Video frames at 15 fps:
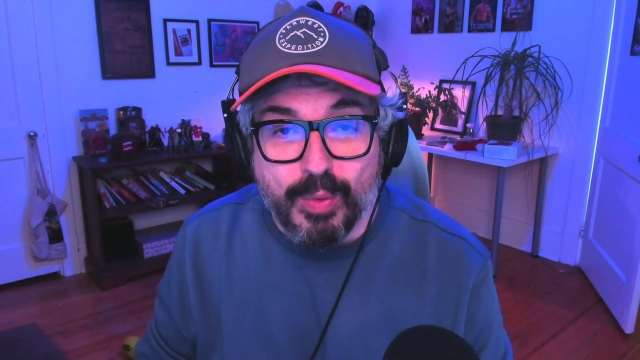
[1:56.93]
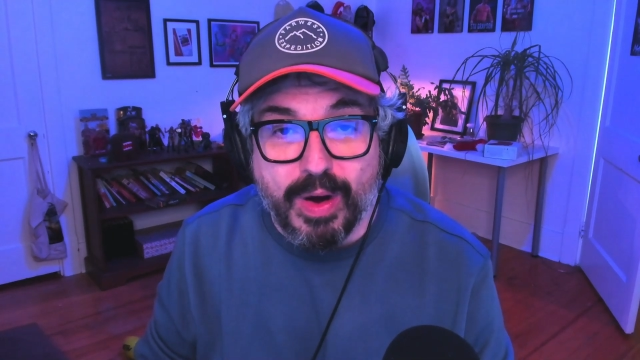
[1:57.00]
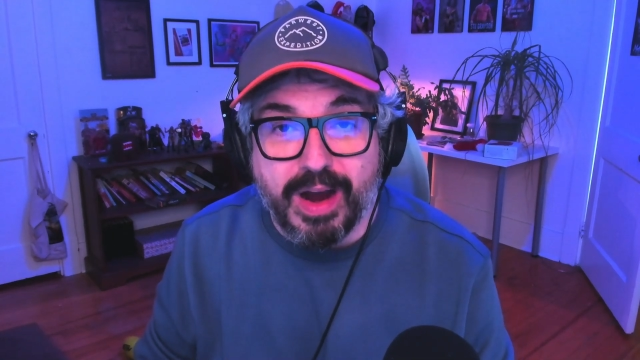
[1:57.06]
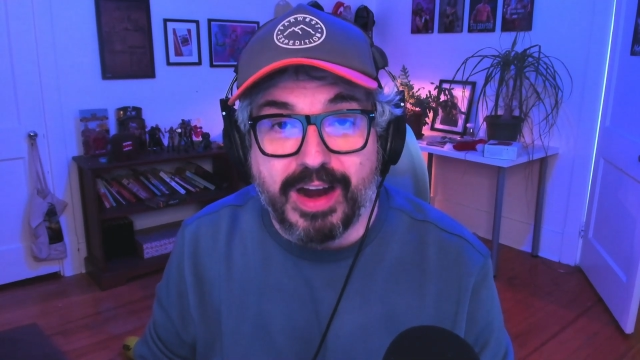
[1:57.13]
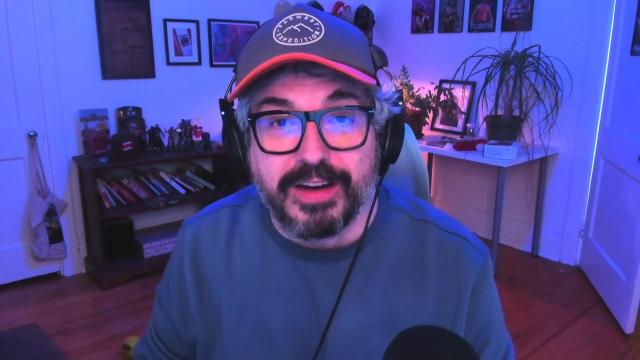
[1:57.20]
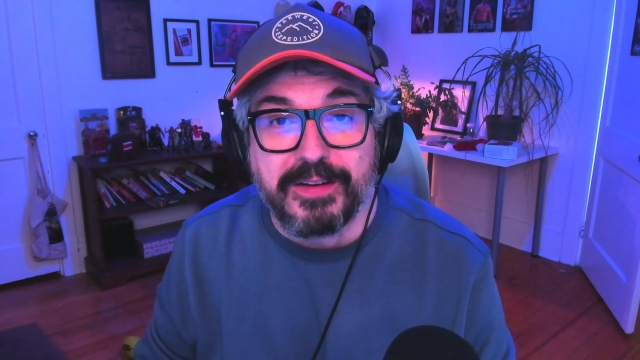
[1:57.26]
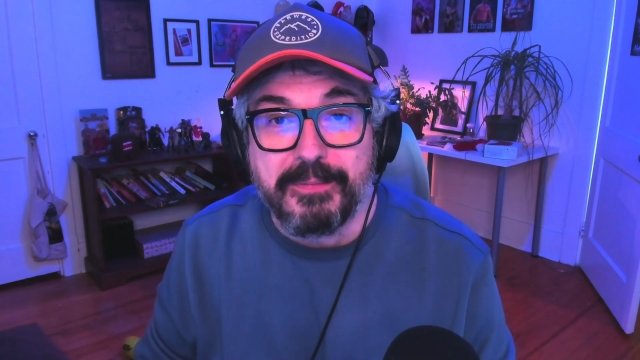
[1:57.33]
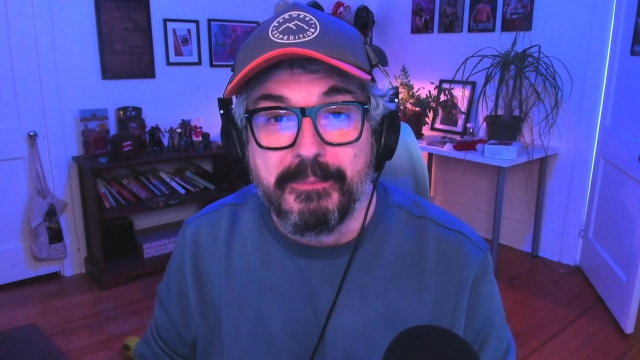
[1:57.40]

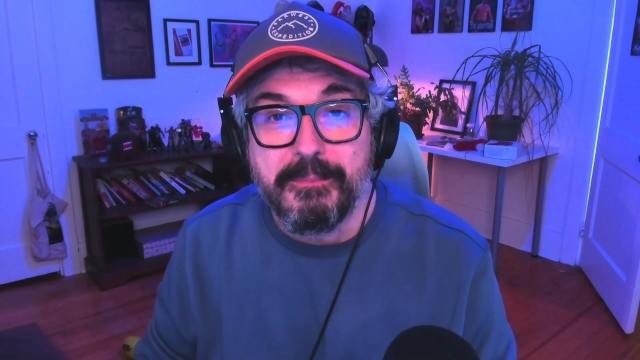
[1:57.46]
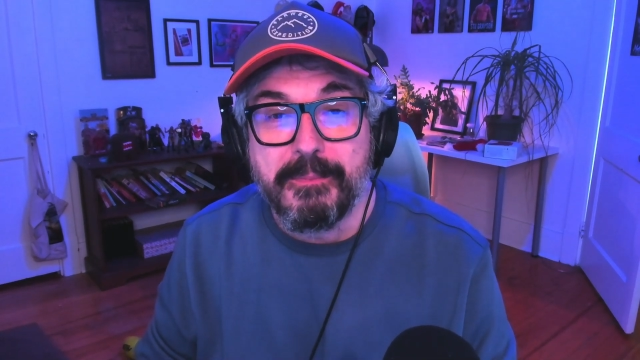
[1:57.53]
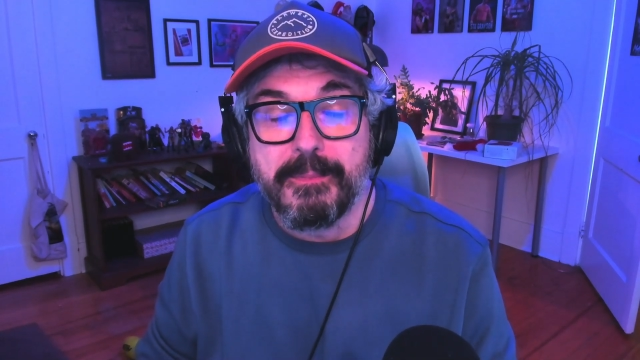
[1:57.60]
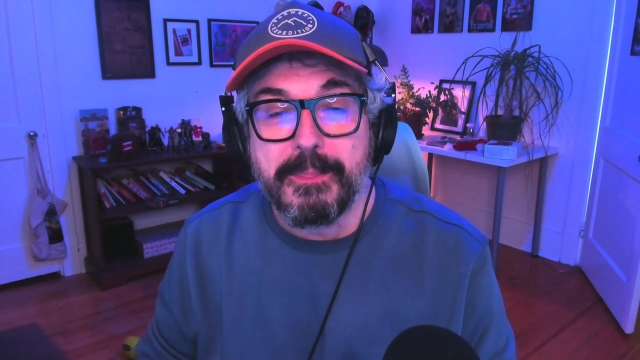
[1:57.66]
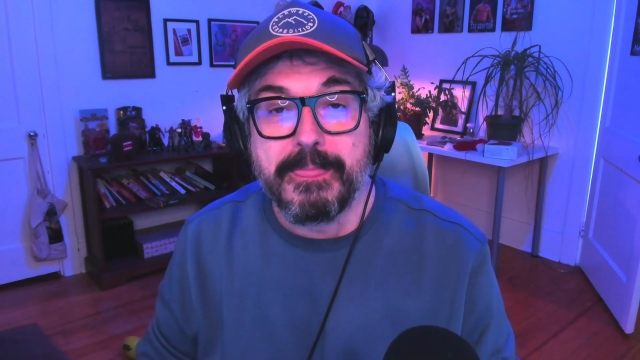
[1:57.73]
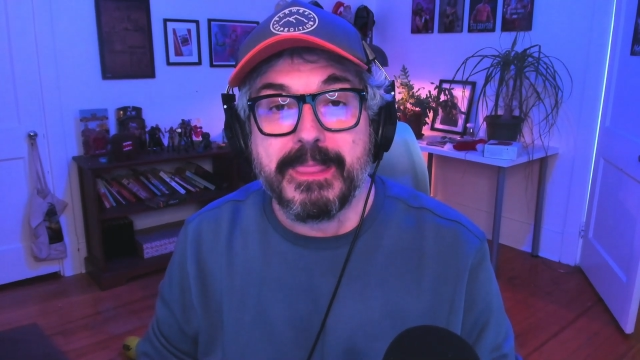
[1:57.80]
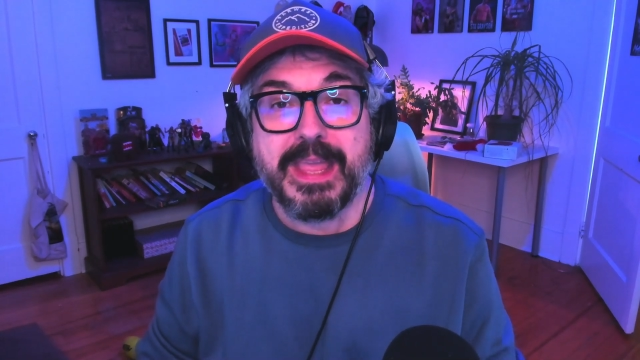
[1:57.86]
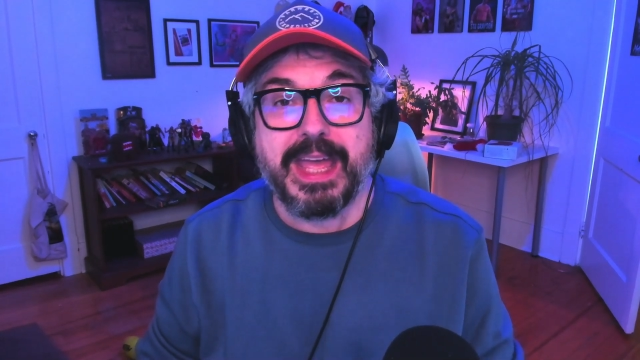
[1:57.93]
word
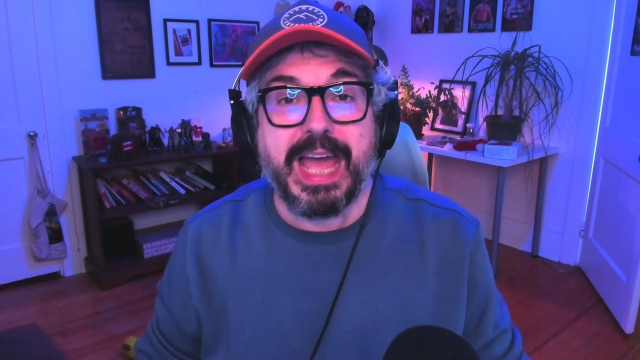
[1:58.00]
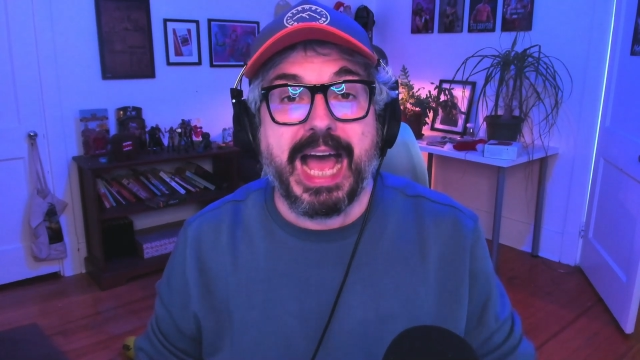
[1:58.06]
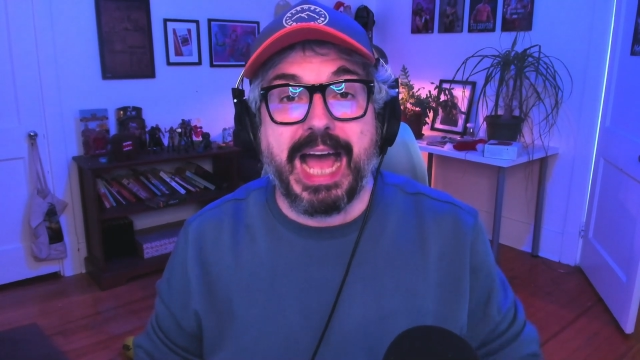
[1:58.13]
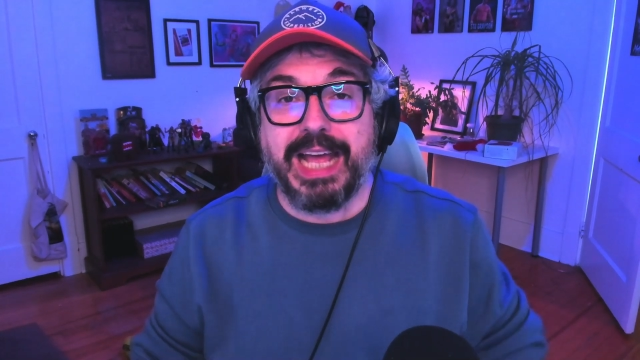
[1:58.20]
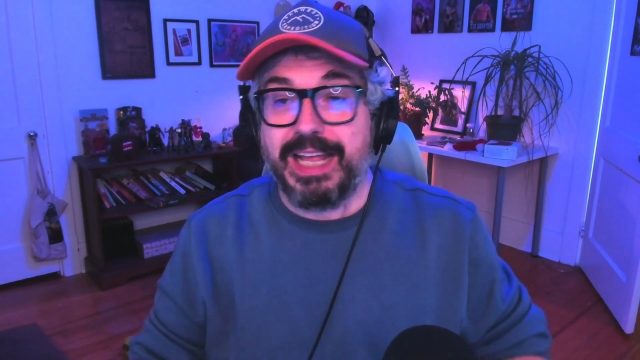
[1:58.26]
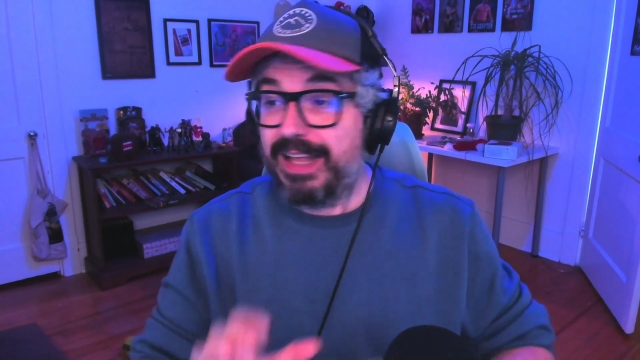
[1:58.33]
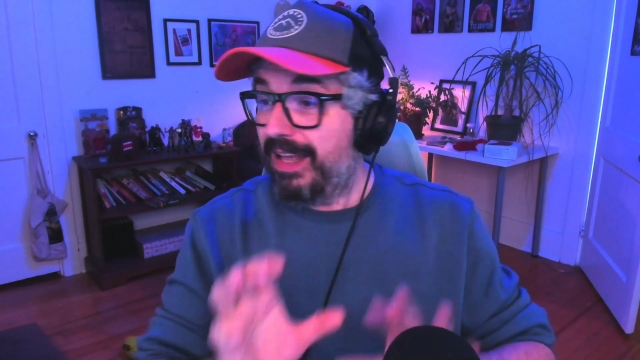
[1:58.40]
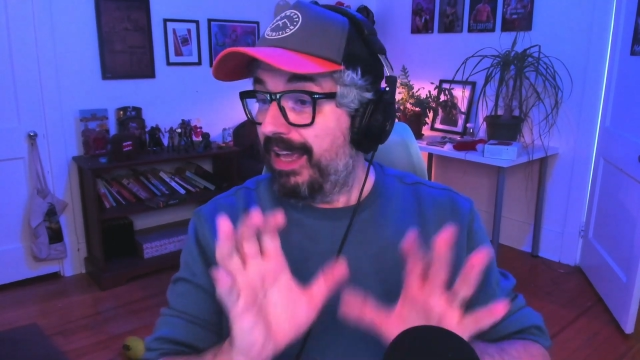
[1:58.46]

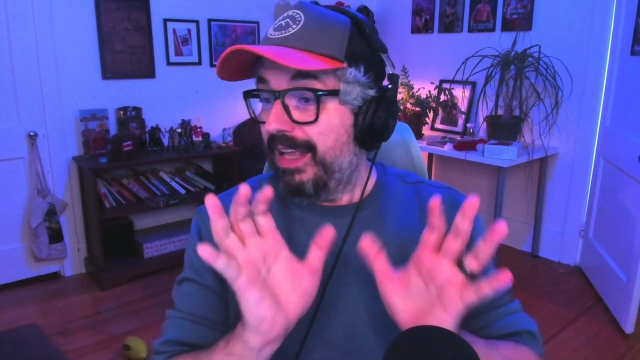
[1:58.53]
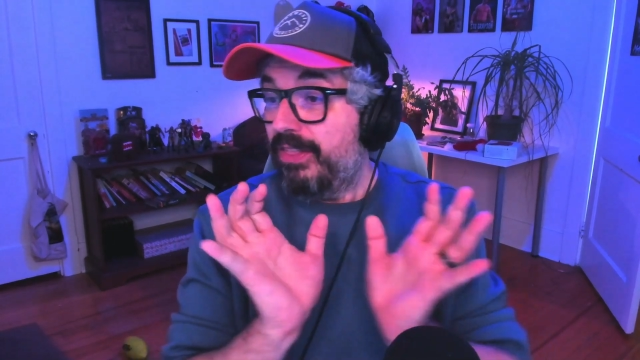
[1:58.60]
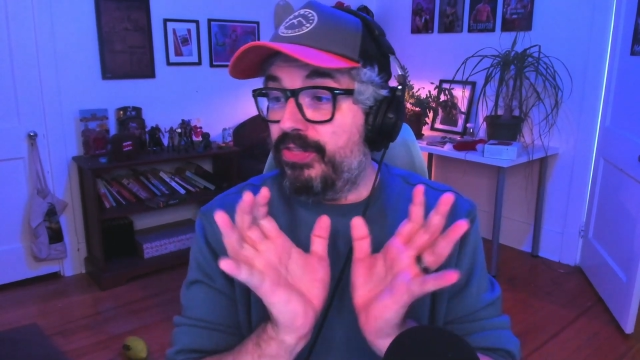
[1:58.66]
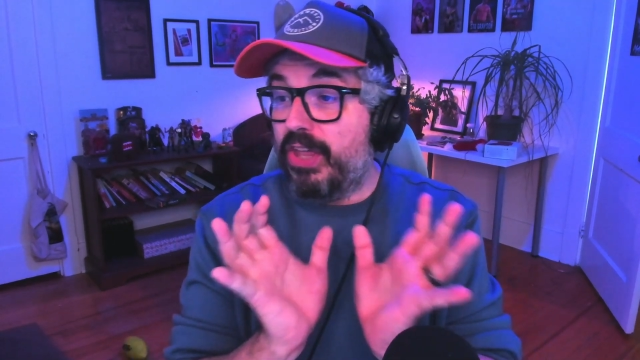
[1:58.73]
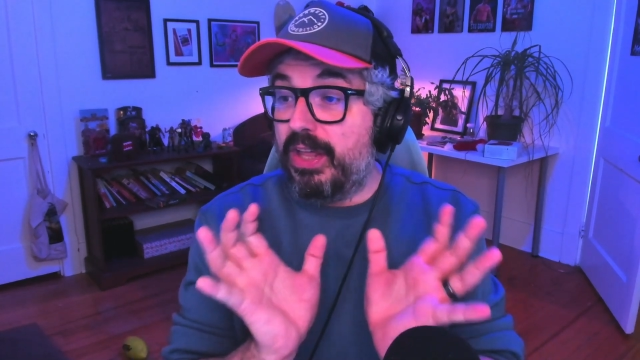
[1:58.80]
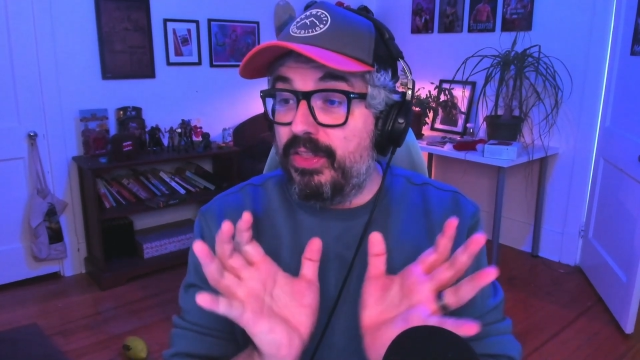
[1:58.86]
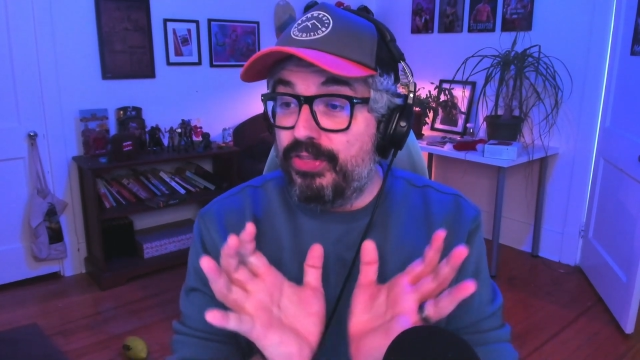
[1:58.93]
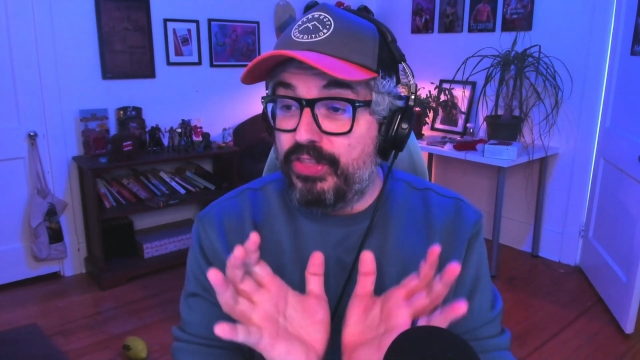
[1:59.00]

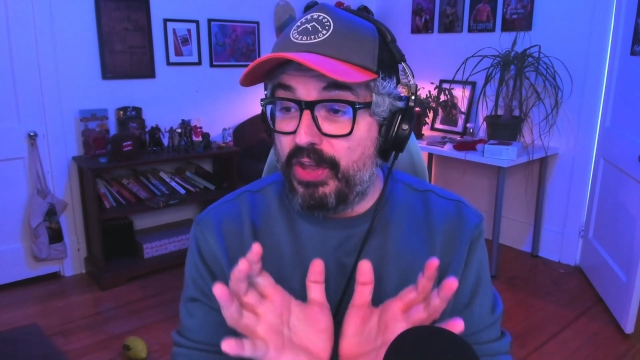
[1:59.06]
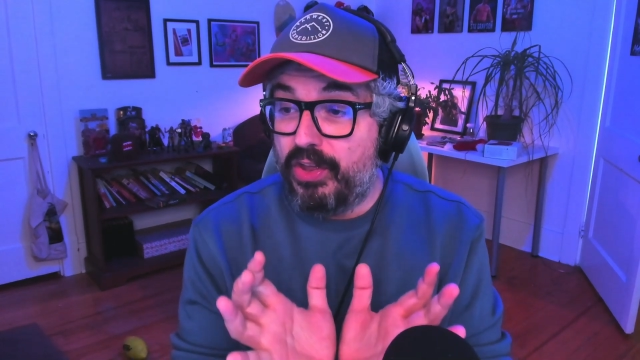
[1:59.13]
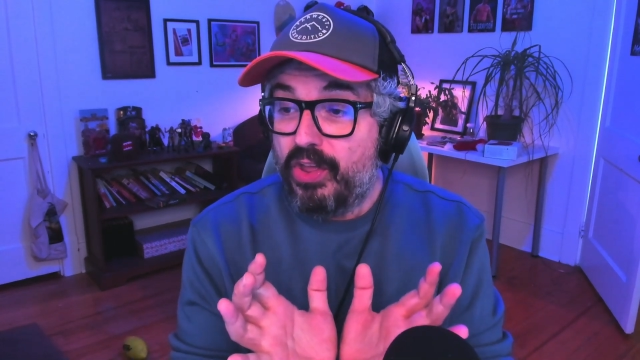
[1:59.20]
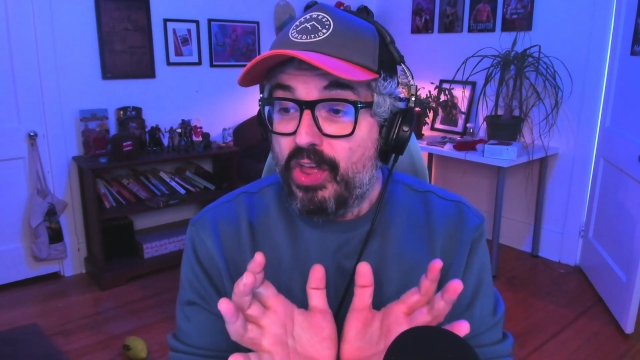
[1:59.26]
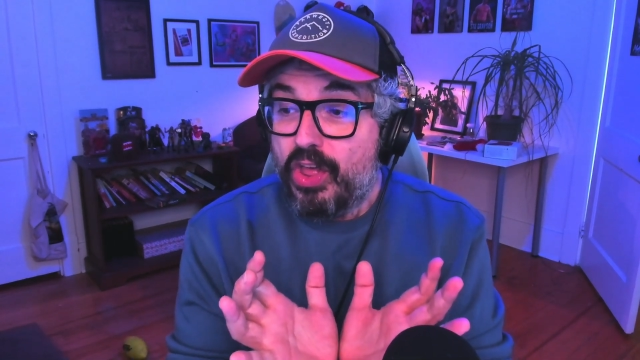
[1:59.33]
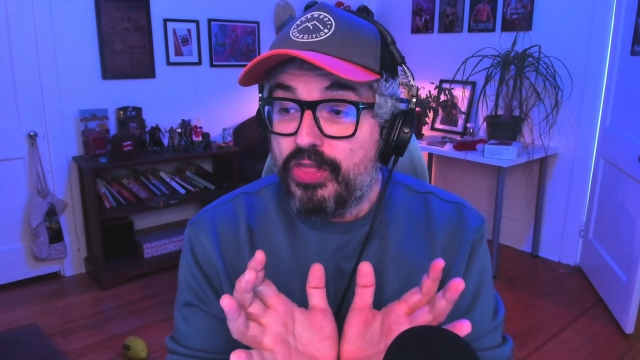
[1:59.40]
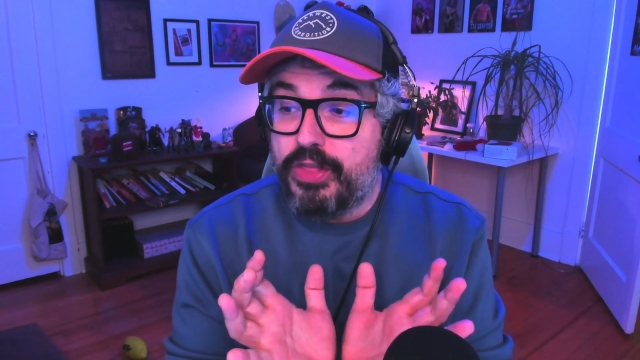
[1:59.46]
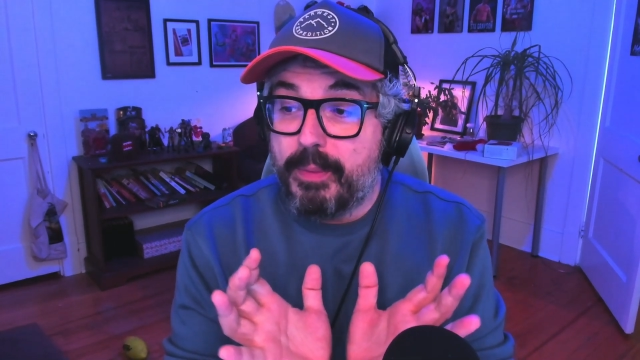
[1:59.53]
the the
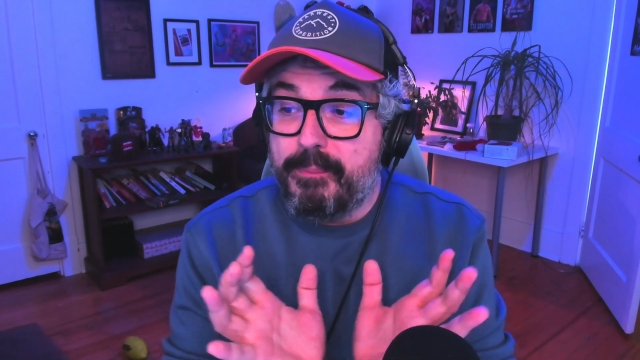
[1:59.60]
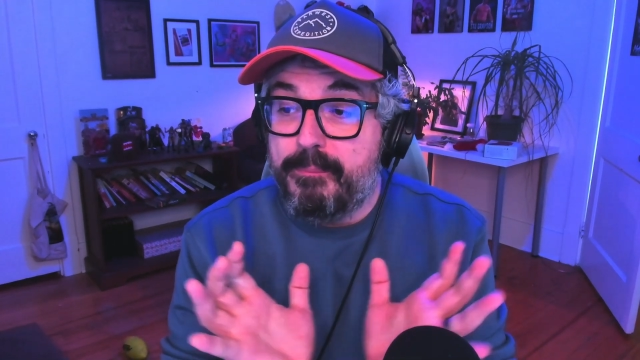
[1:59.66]
the